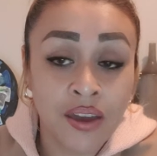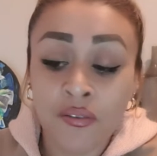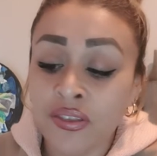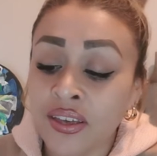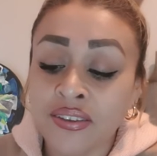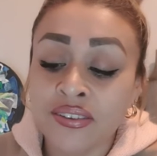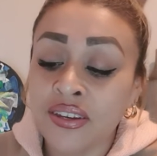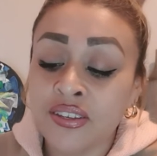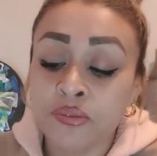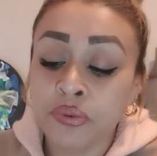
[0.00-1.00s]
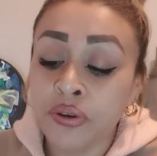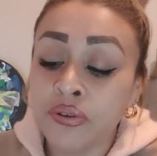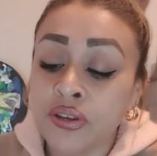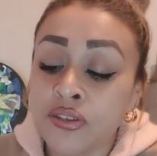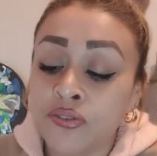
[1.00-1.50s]
Everything is an
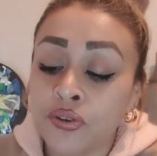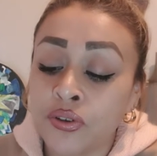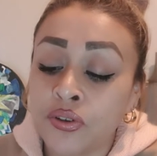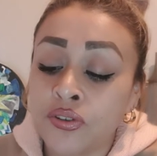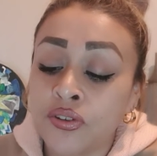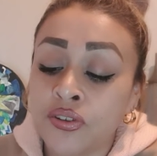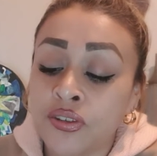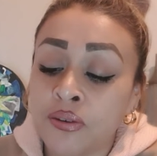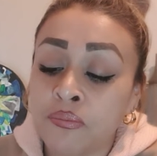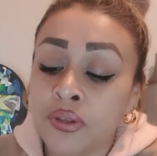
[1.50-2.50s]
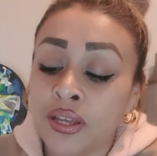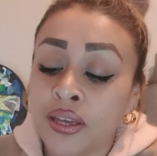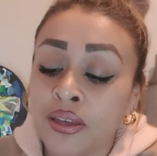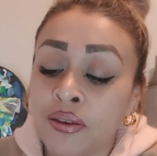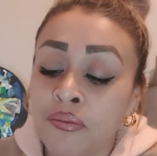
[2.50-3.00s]
experience for you to
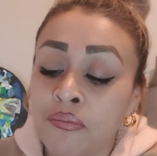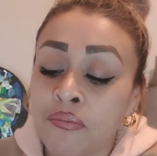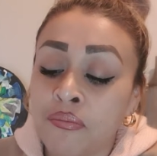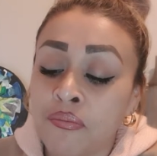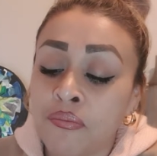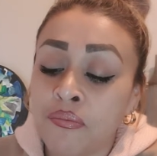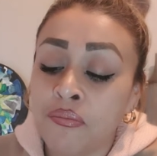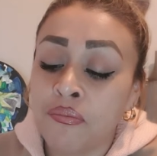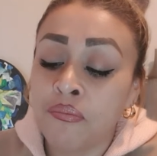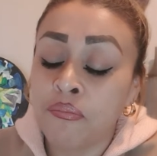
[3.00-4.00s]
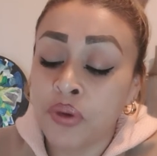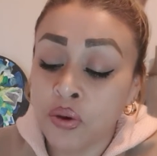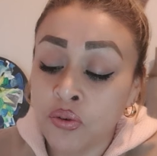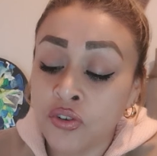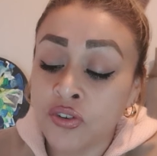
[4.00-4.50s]
simply
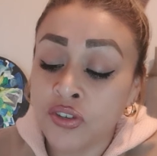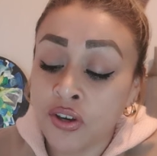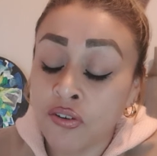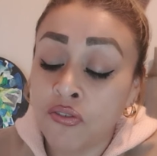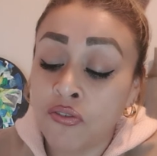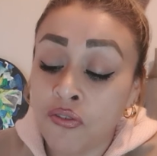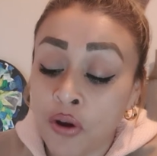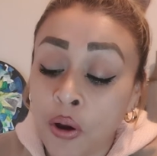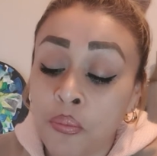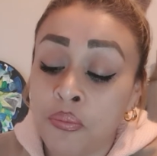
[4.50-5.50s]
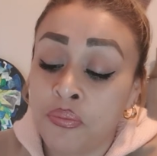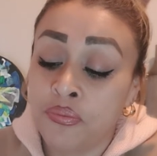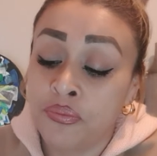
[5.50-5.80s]
build yourself from.